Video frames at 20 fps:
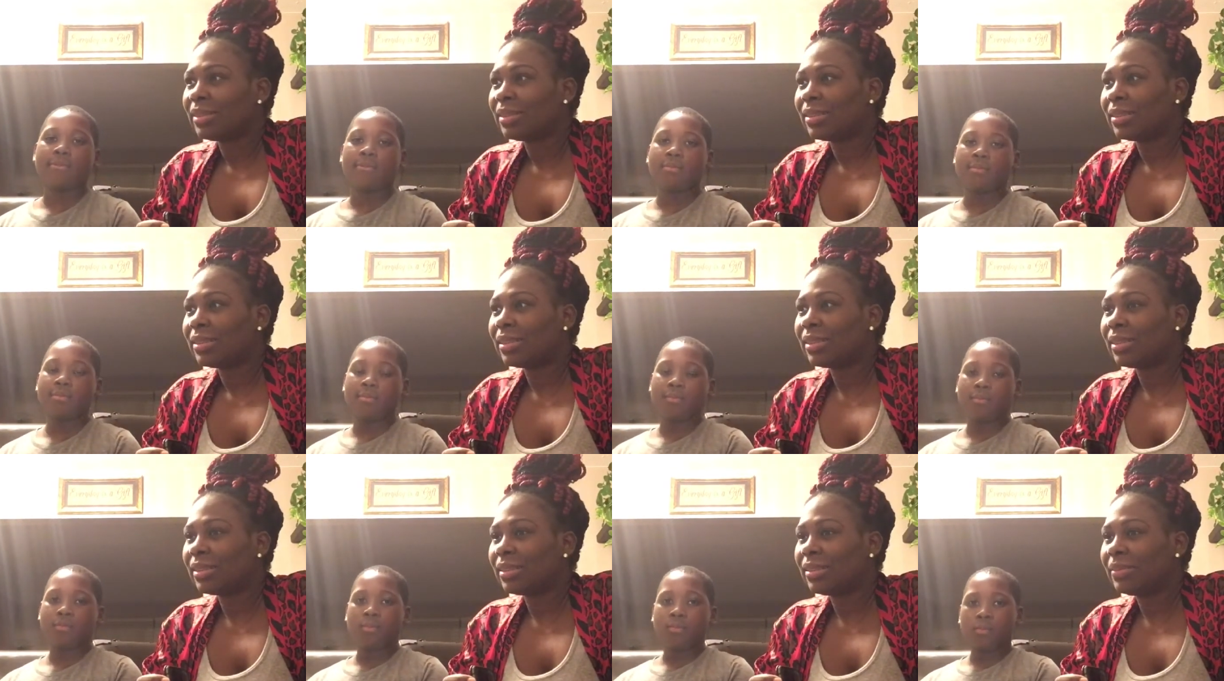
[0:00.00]

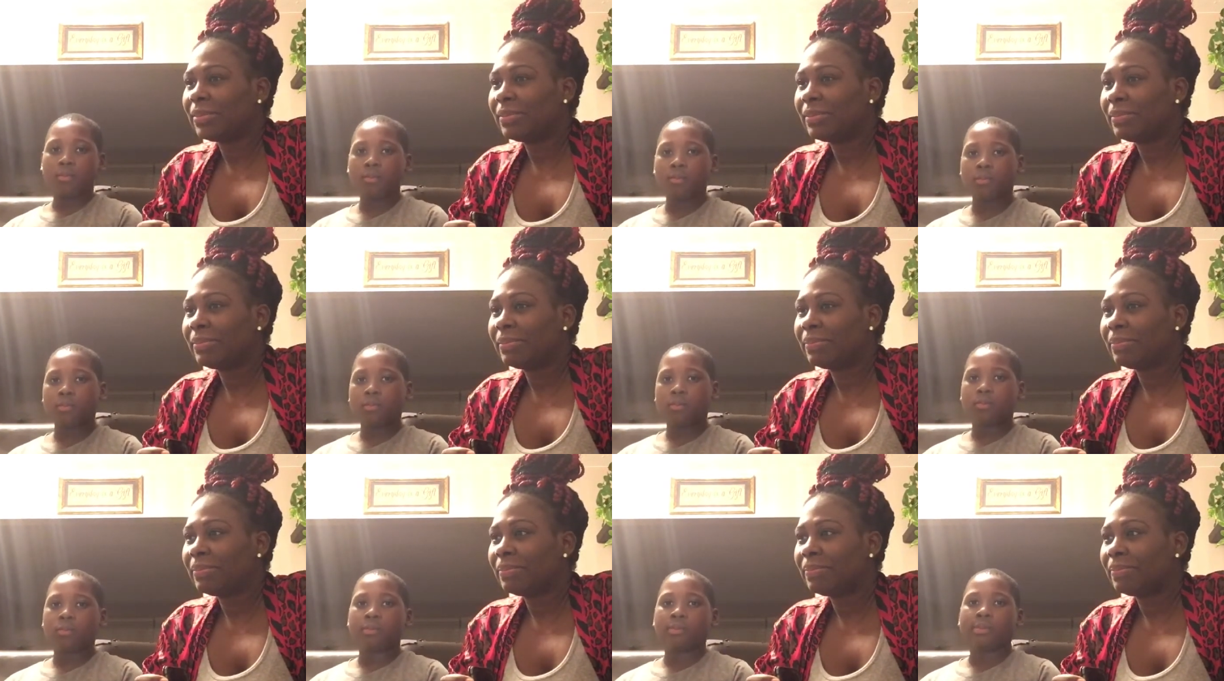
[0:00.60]

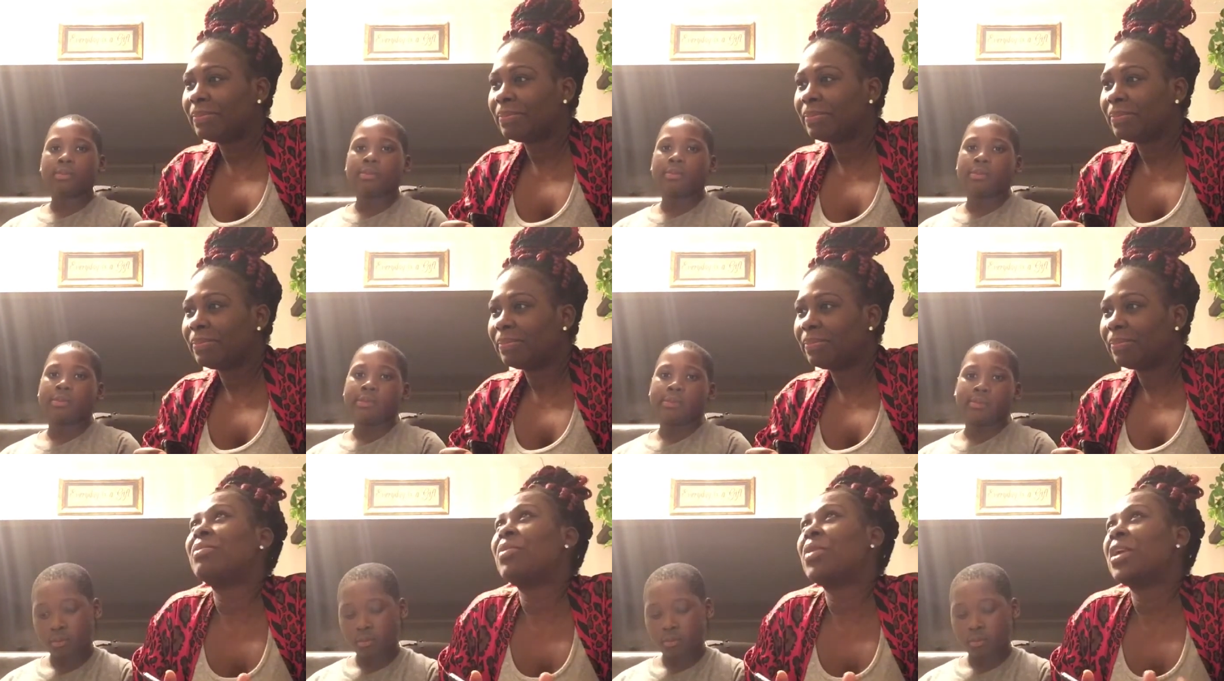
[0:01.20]
Speaker 1: Um,
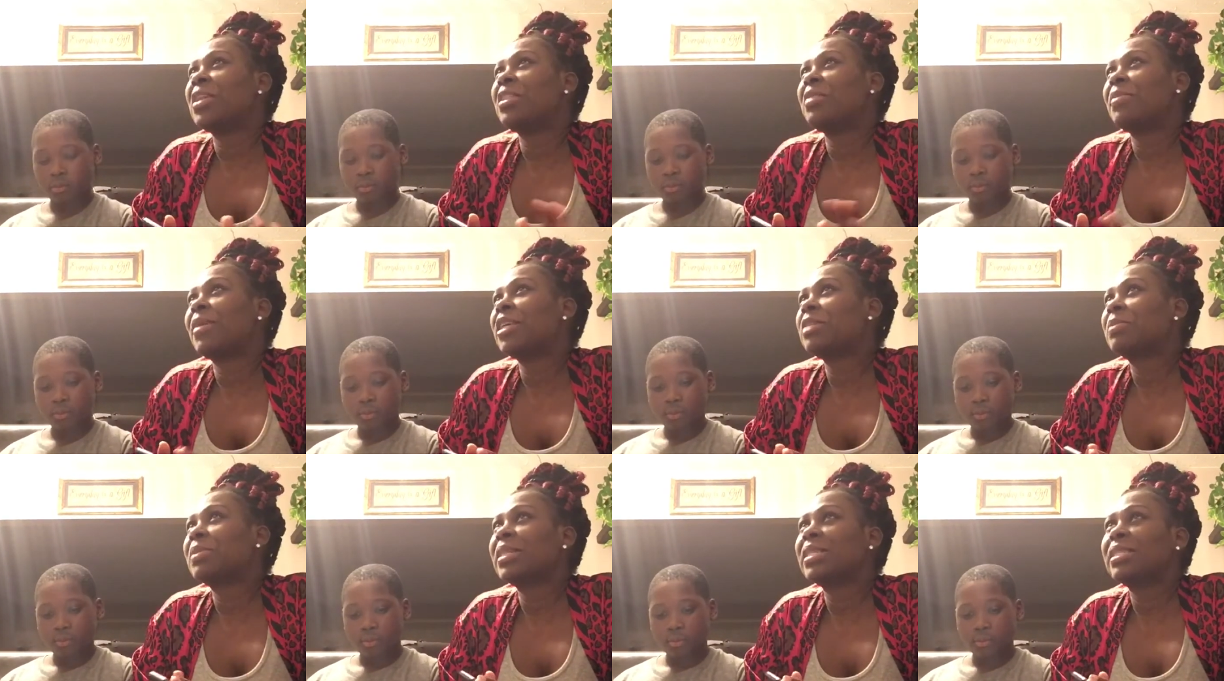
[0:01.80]
one of the best
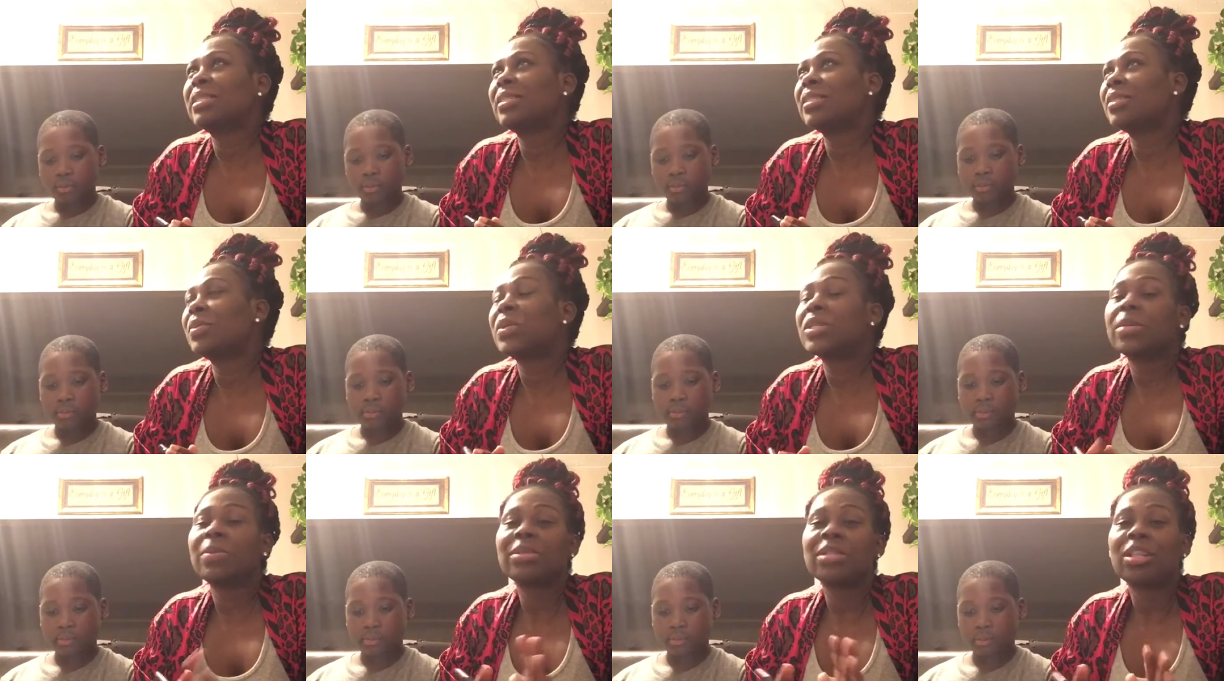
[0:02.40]
places I worked
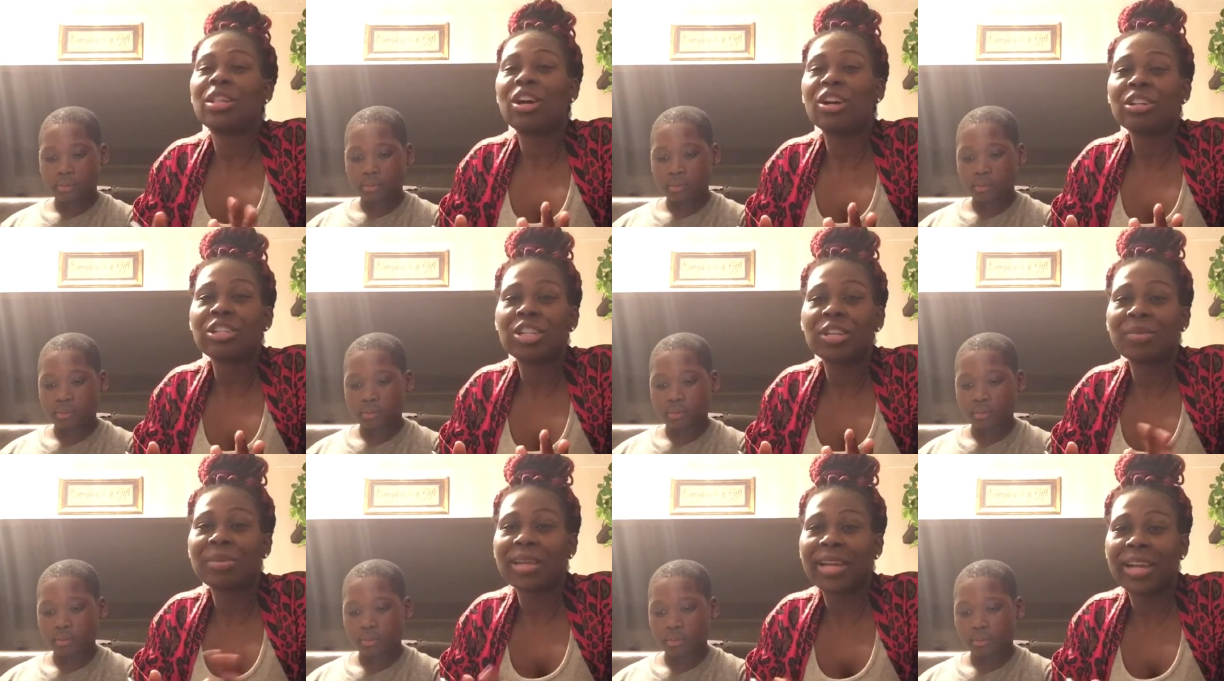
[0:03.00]
at was a
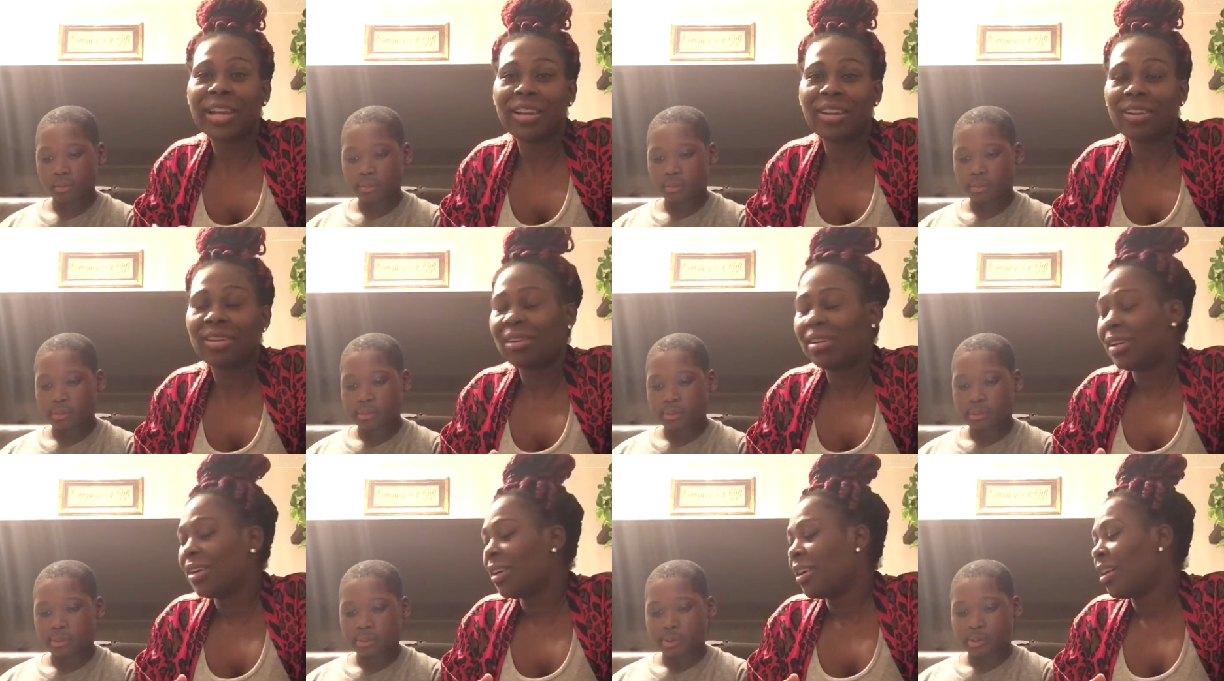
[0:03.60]
long-term care.
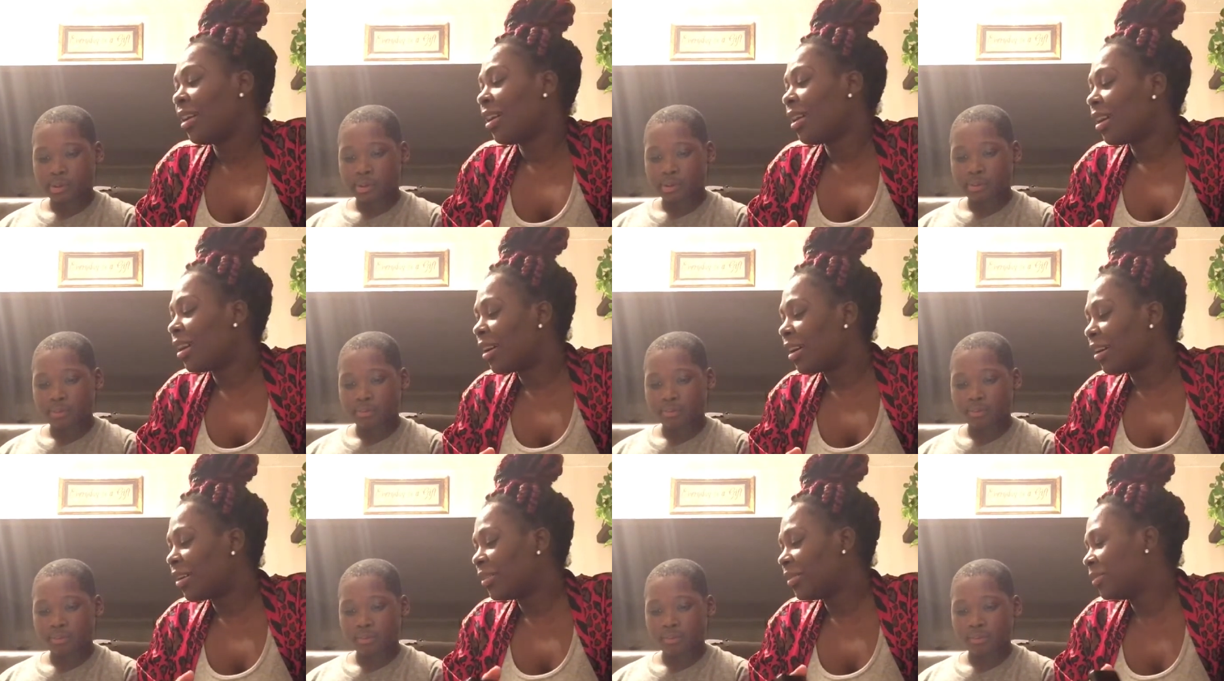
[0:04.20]

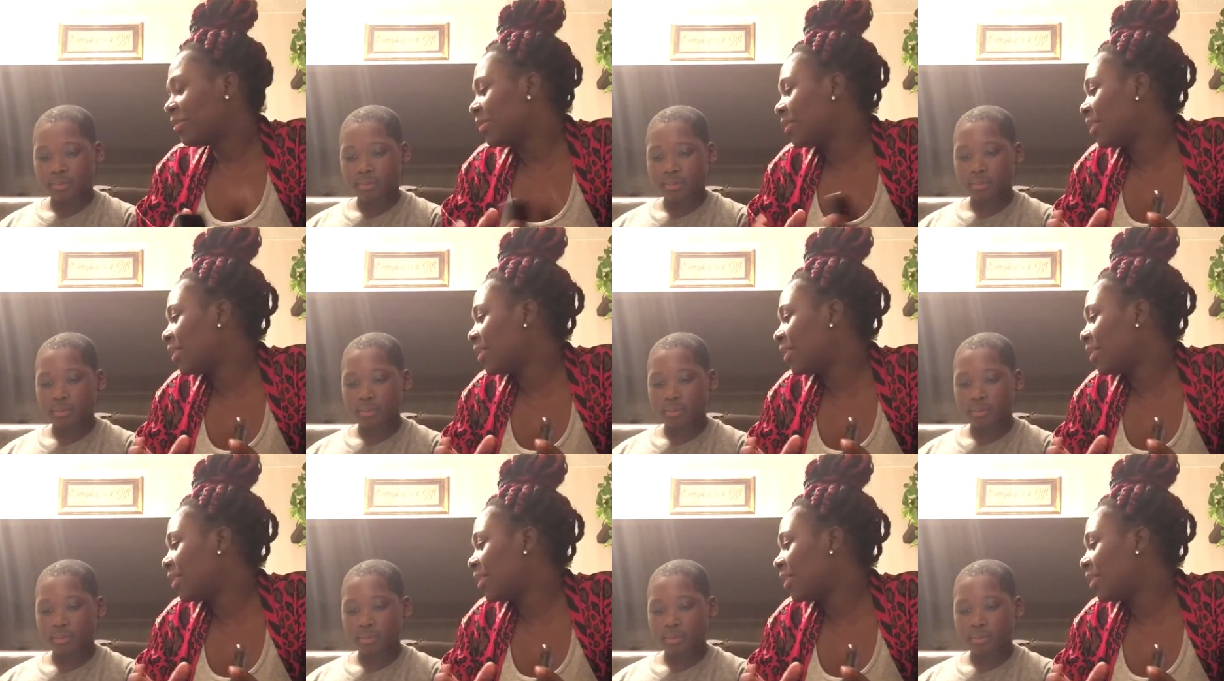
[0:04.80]
Um,